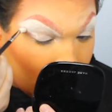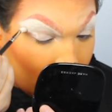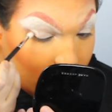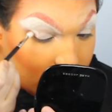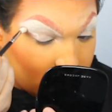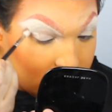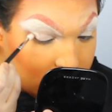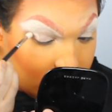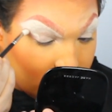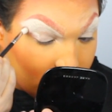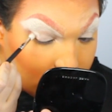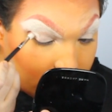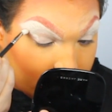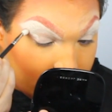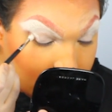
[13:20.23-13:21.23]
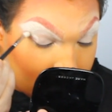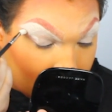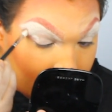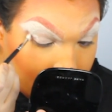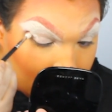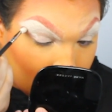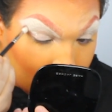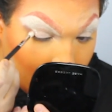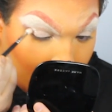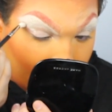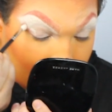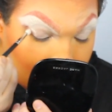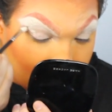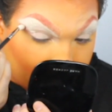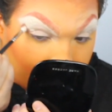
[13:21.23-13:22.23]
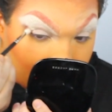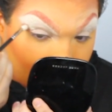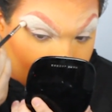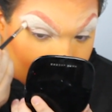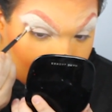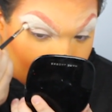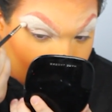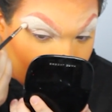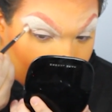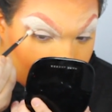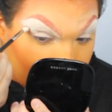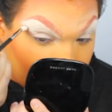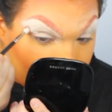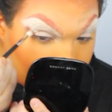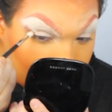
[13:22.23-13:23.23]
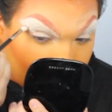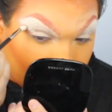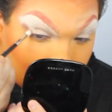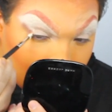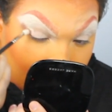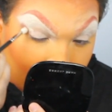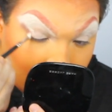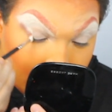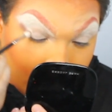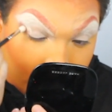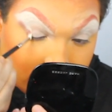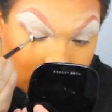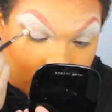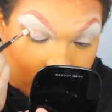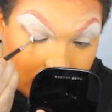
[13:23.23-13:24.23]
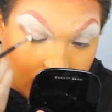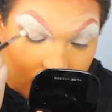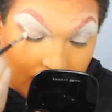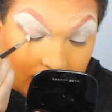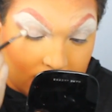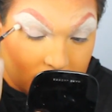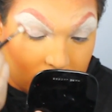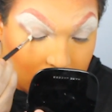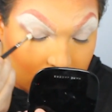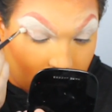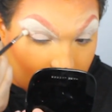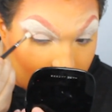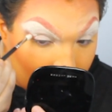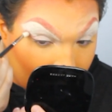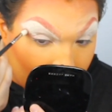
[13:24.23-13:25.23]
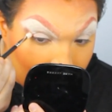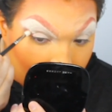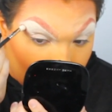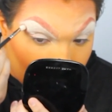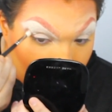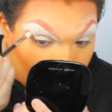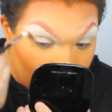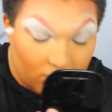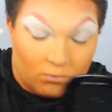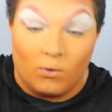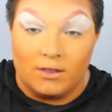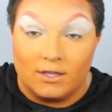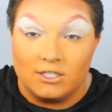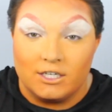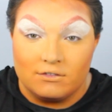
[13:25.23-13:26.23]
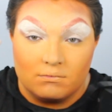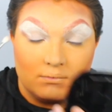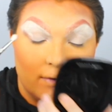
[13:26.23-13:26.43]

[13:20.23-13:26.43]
And I should say the reason I do that is because it kind of gives me a good idea of what the shape